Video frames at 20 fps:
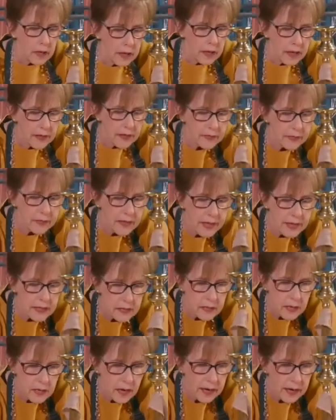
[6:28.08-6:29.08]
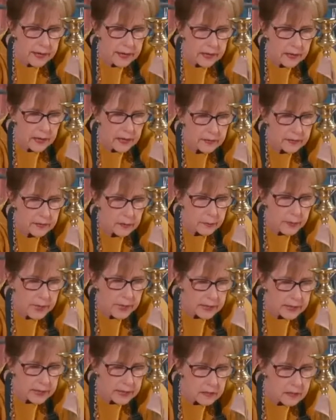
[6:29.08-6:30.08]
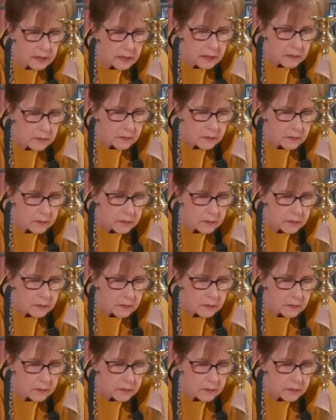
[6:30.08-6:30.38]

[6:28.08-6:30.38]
and then tie it at the base